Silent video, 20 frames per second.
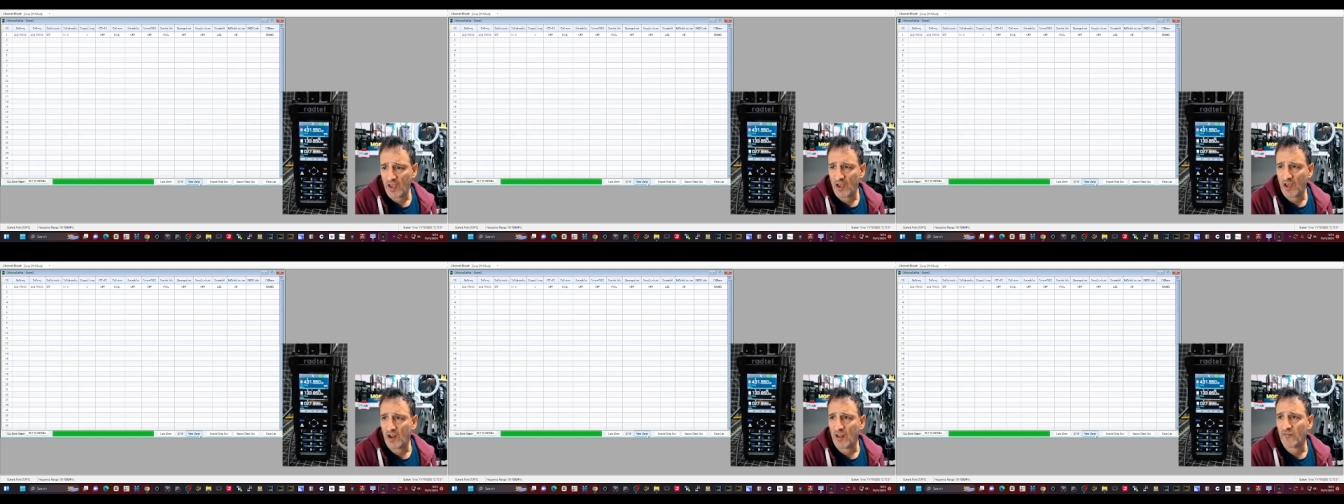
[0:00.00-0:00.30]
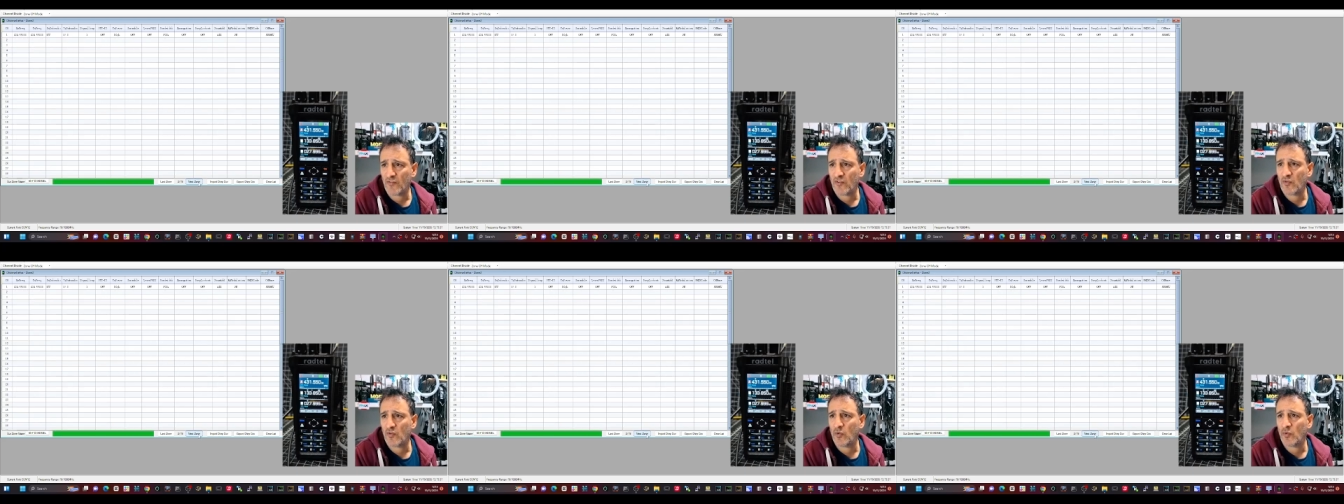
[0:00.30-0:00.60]
And
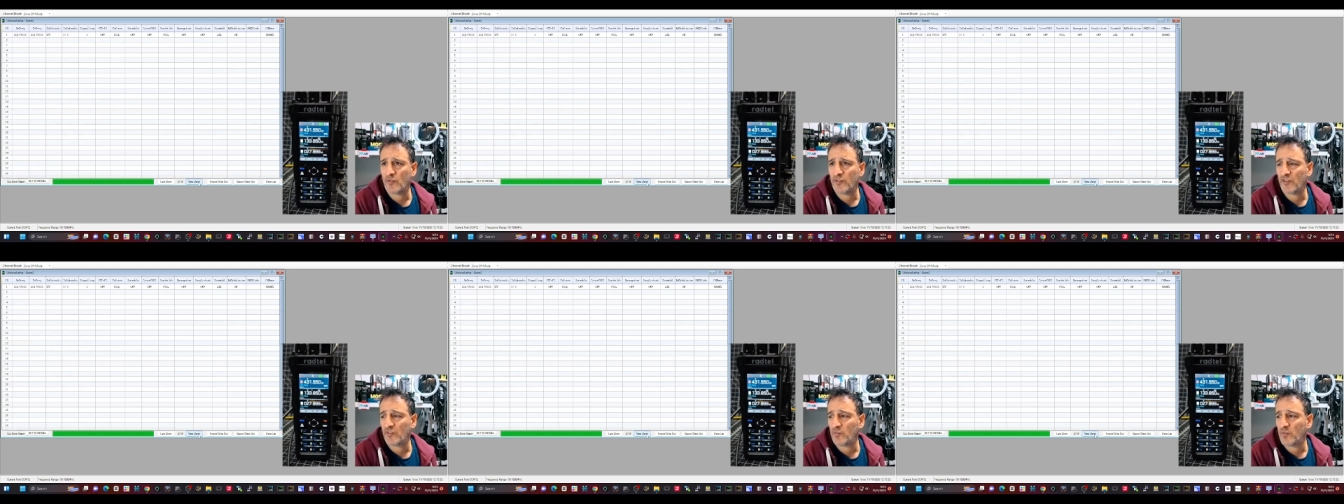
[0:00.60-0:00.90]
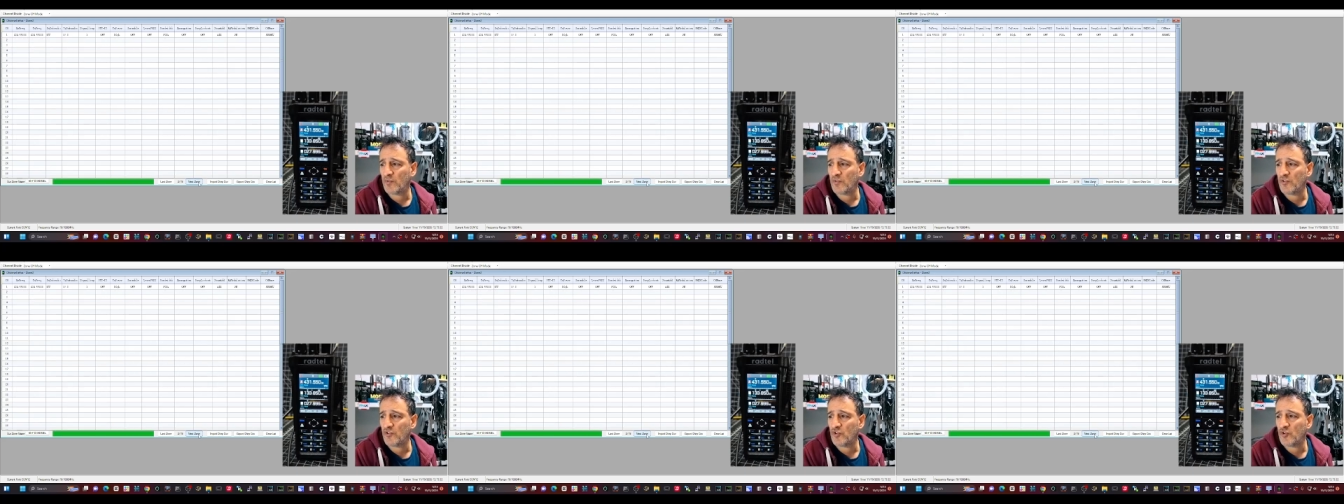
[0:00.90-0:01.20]
I've called this
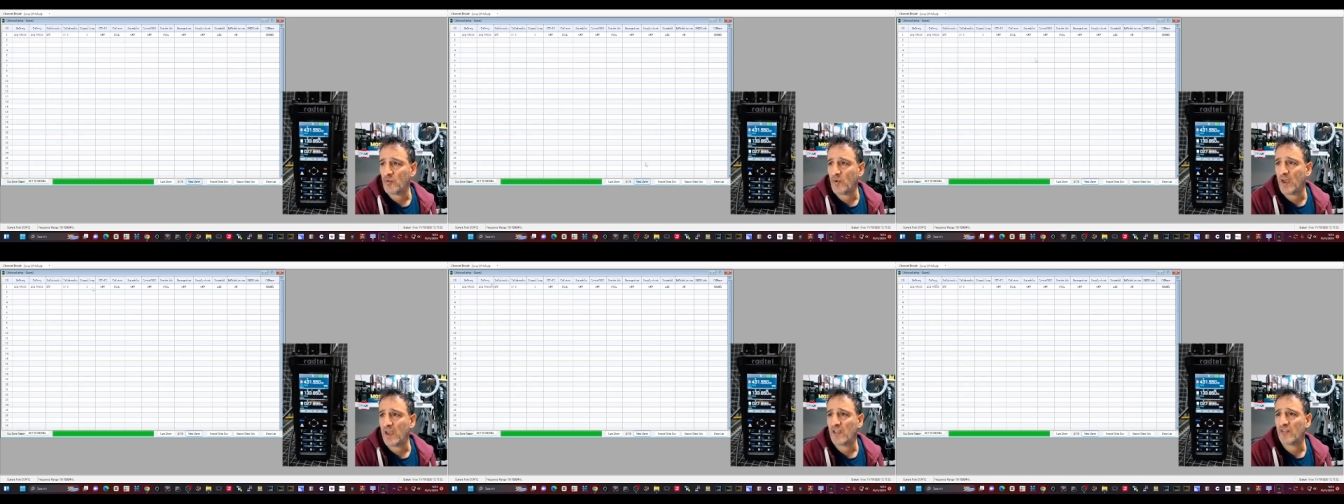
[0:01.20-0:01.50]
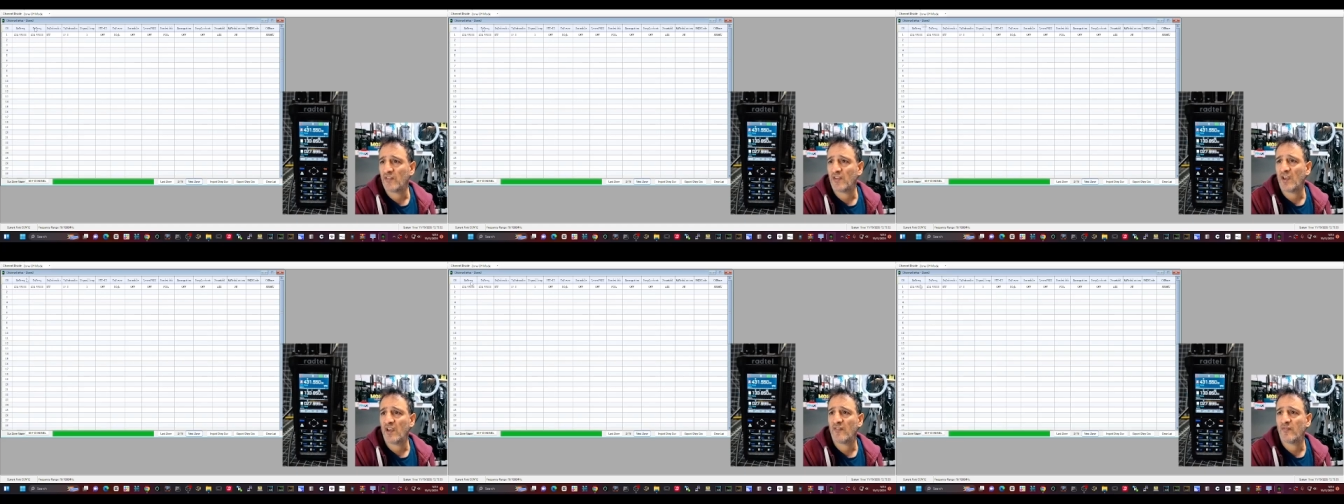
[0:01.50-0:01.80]
one
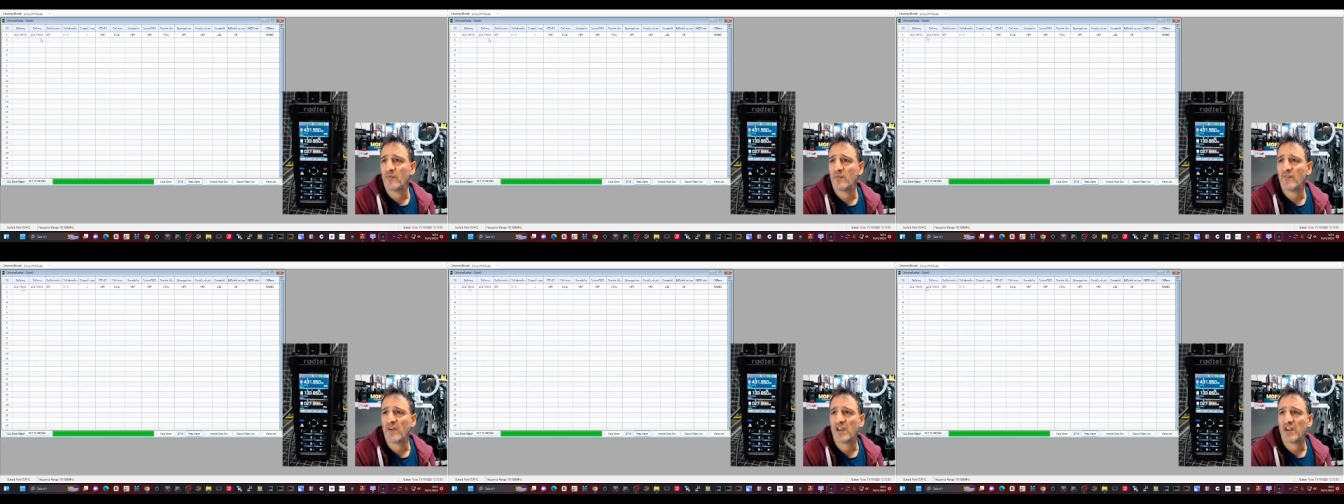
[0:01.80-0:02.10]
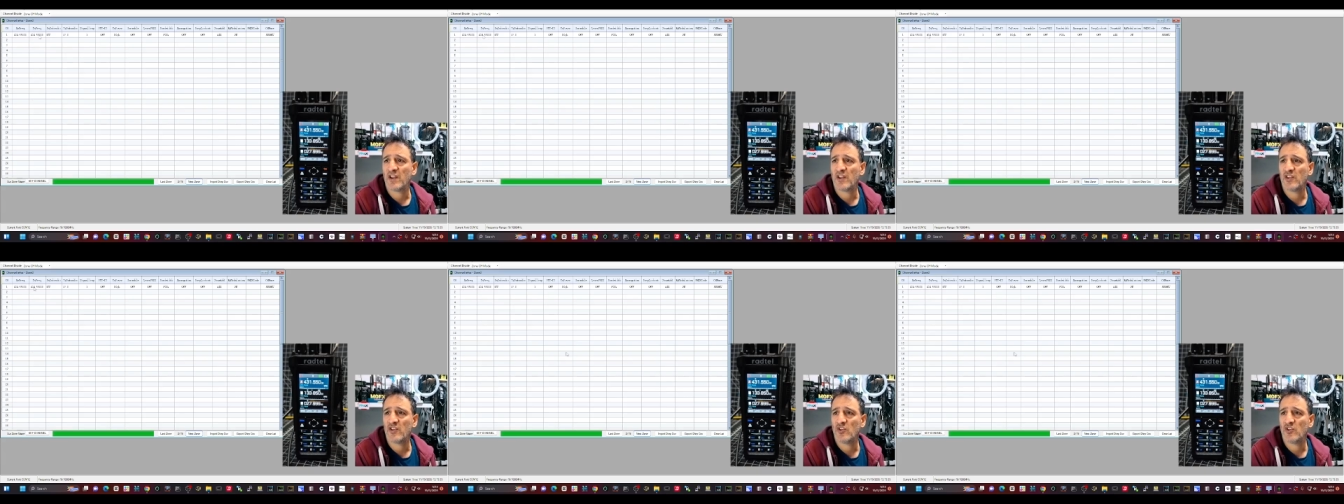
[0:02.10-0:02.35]
UHF and we've added a